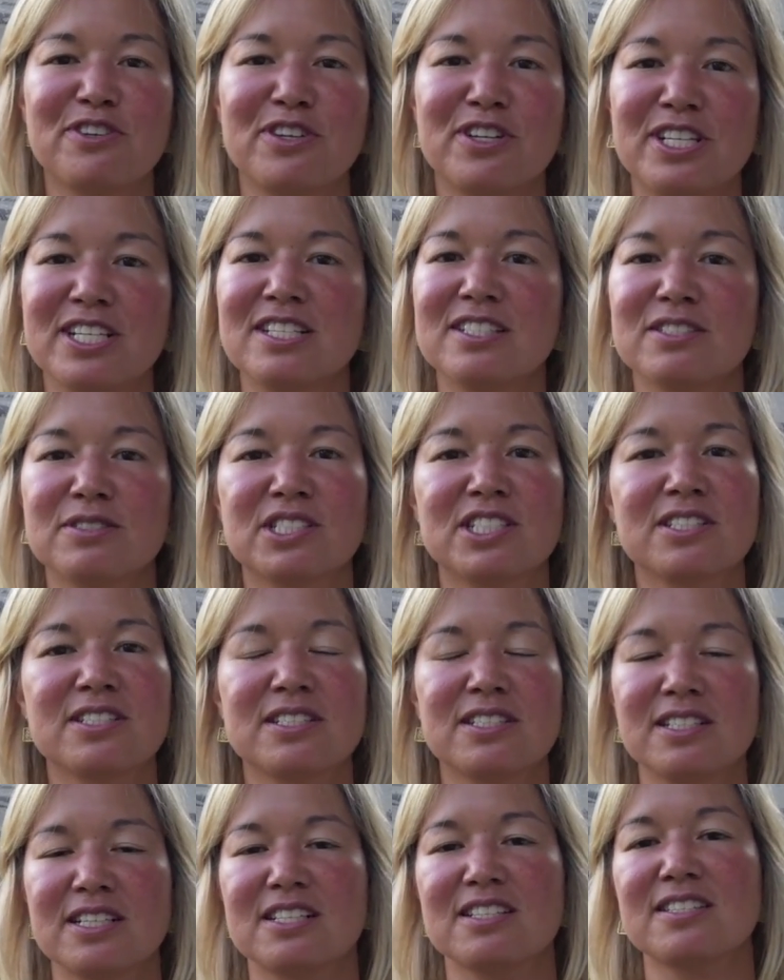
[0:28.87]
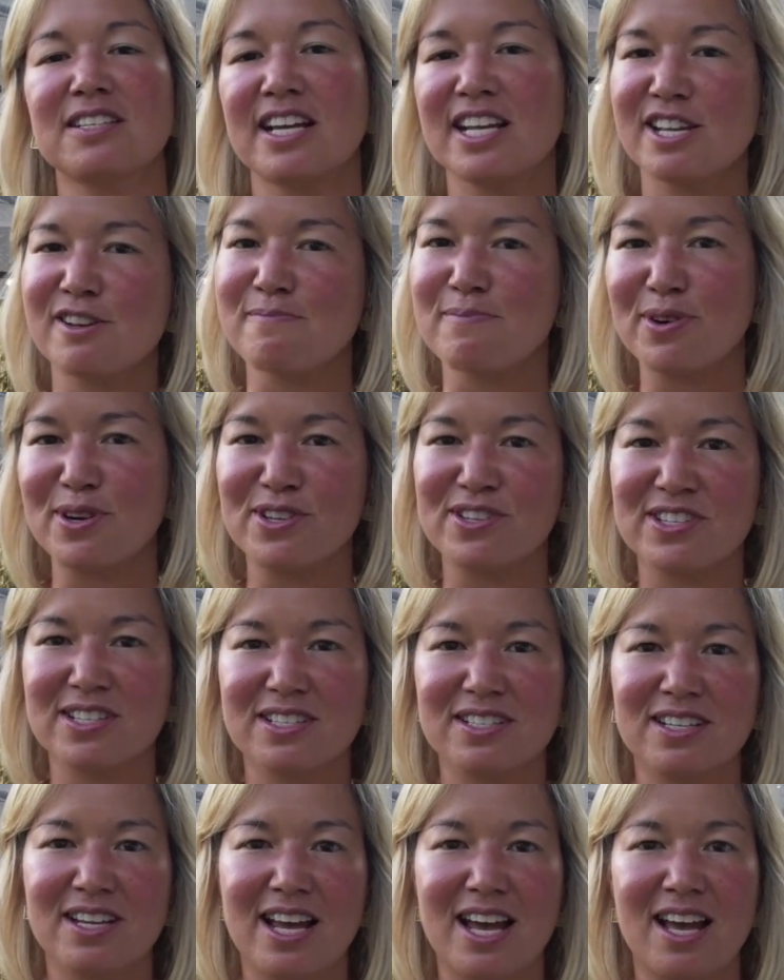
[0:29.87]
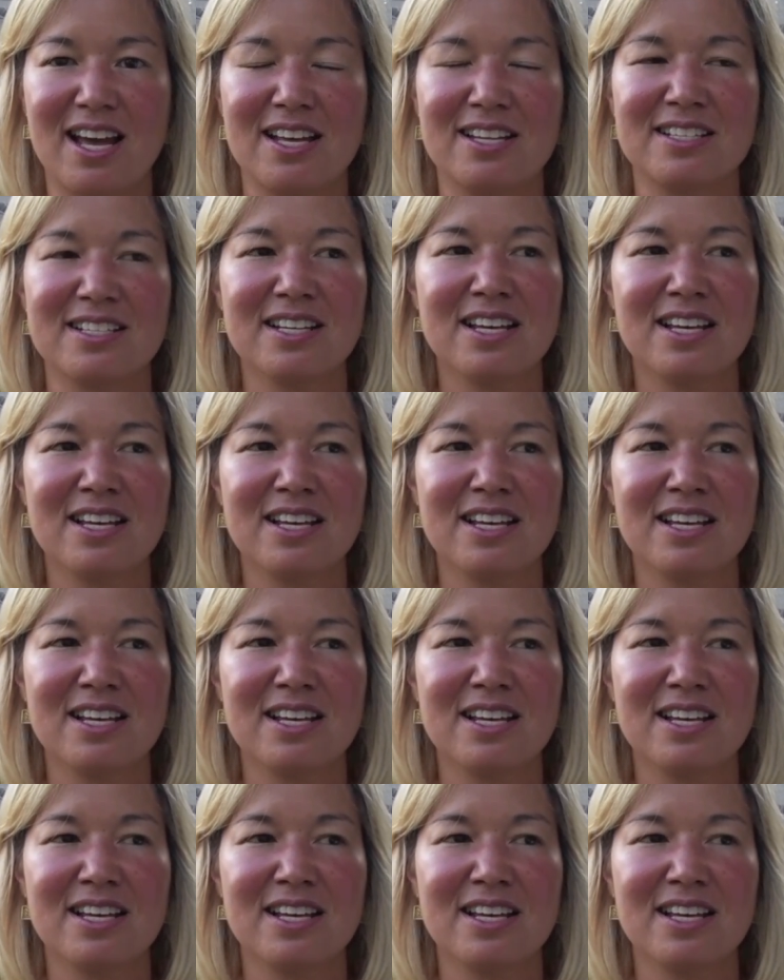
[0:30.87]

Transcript: and he's just an exciting person and